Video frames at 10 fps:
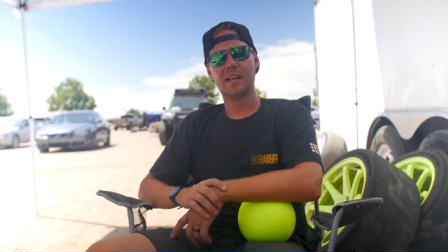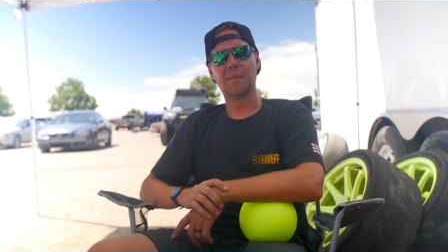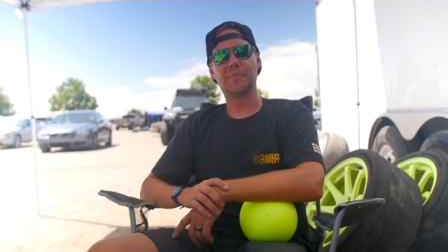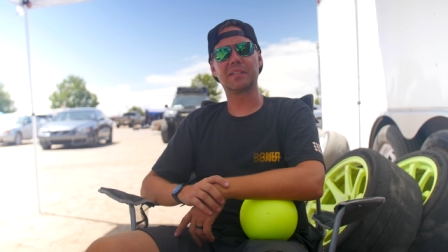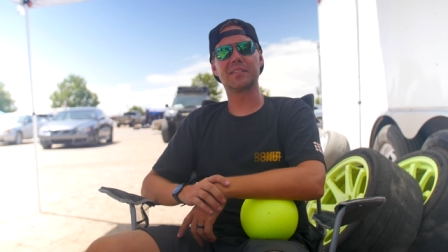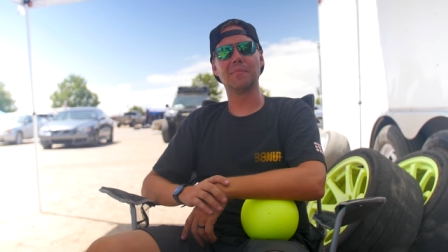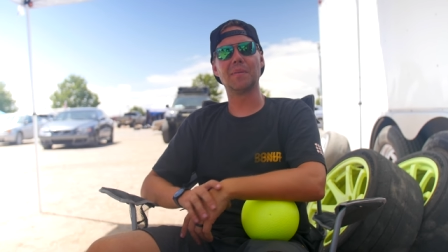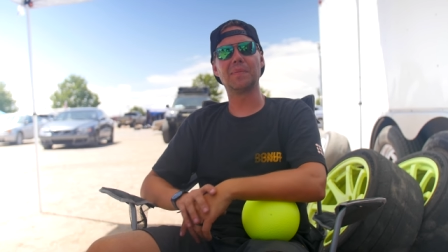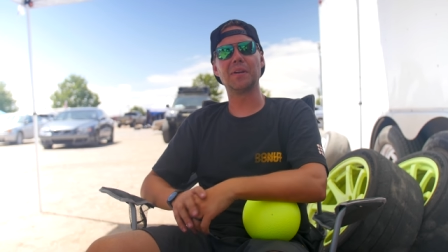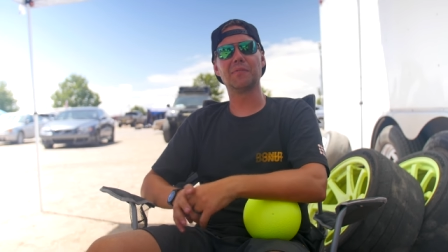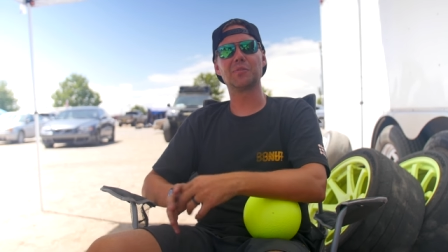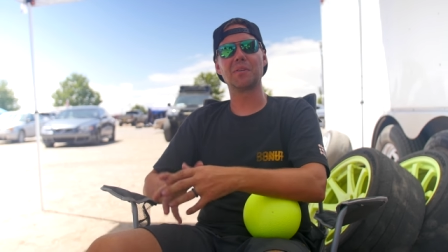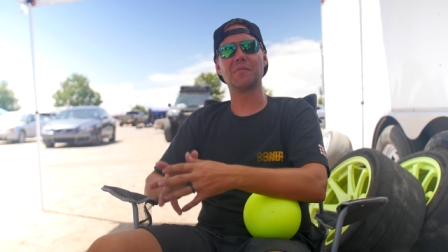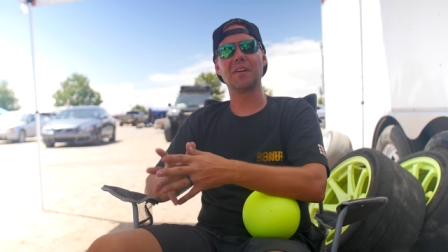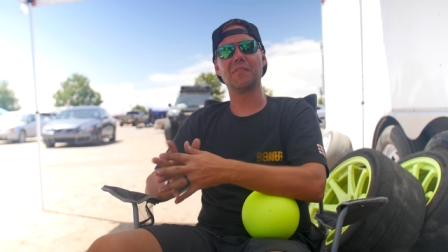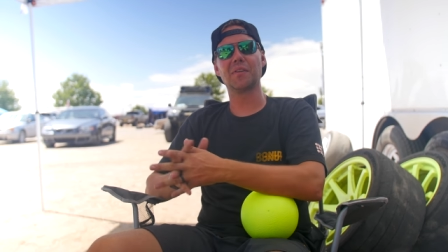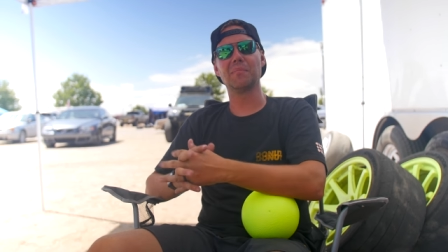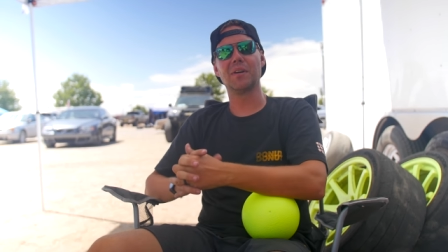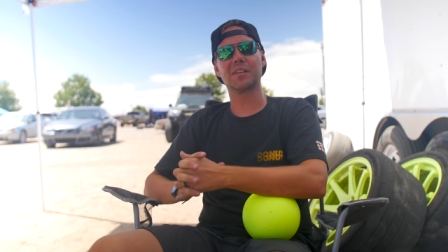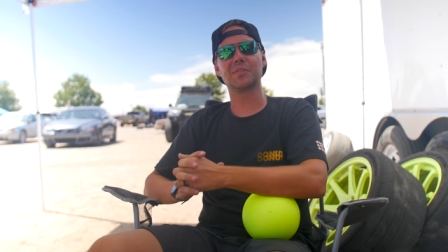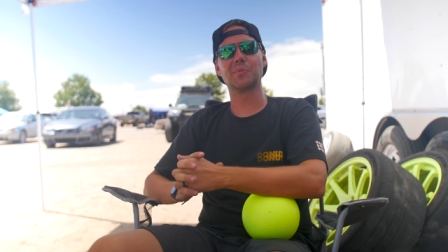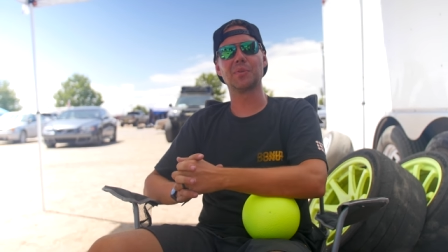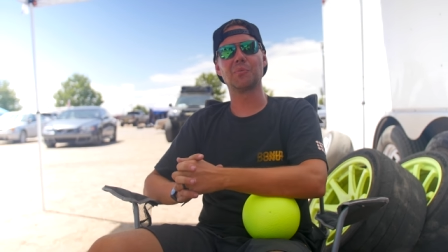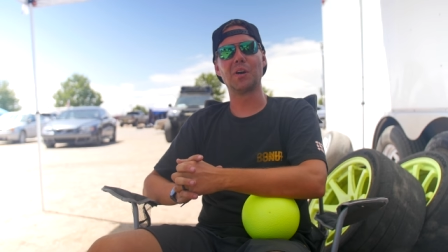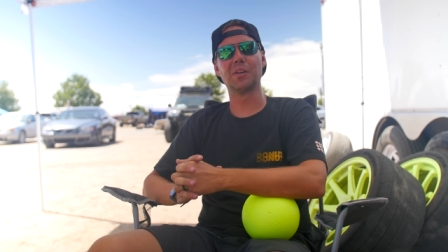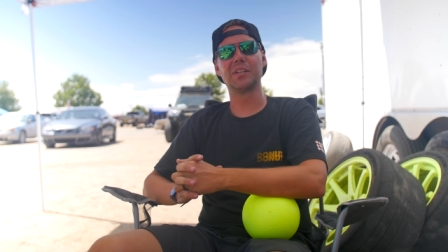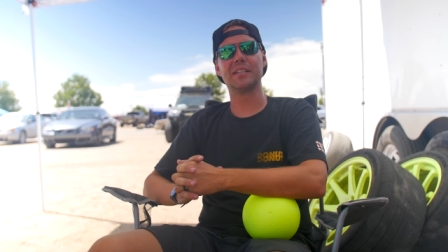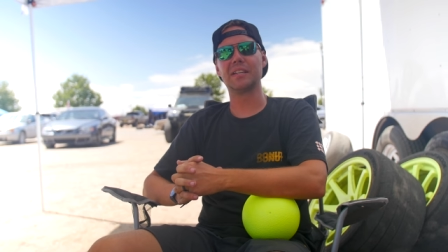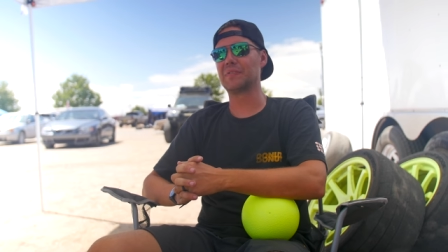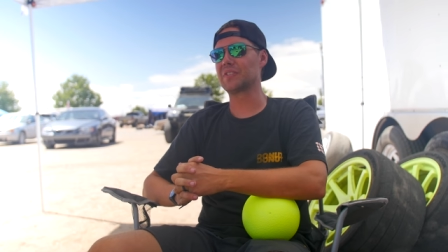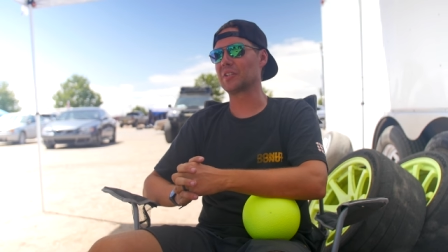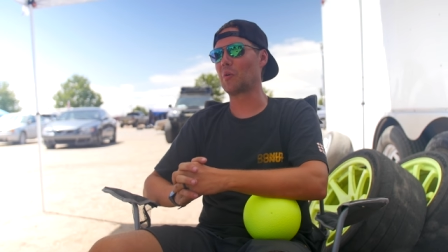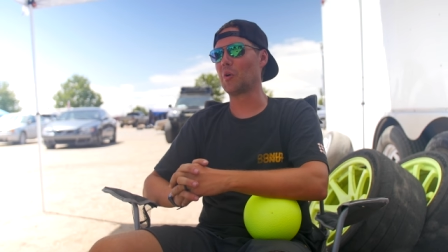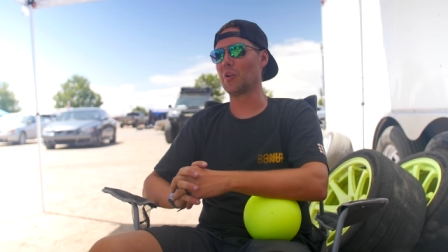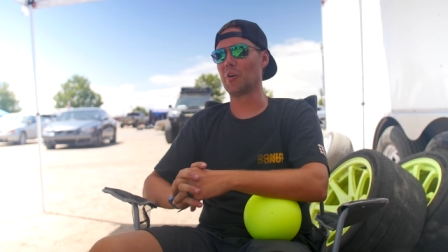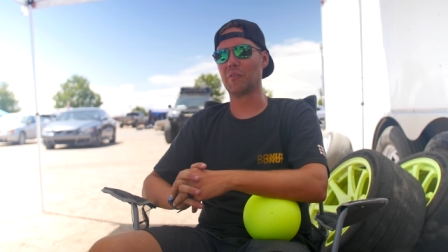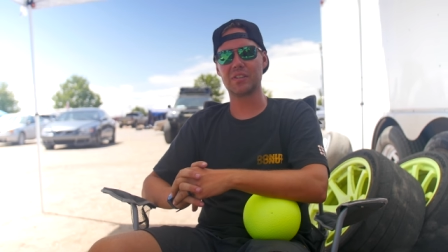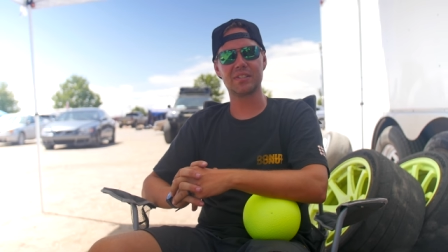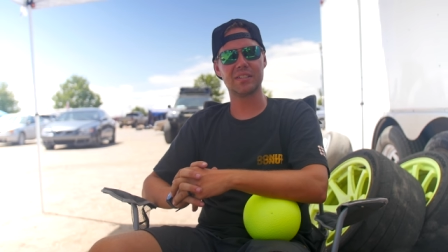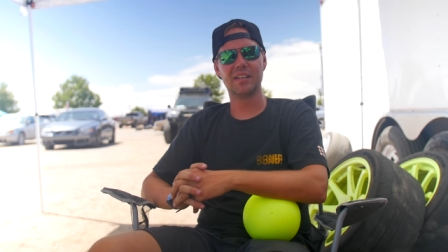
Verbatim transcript: I picked some up here for 2,500 bucks with welded diffs and coilovers,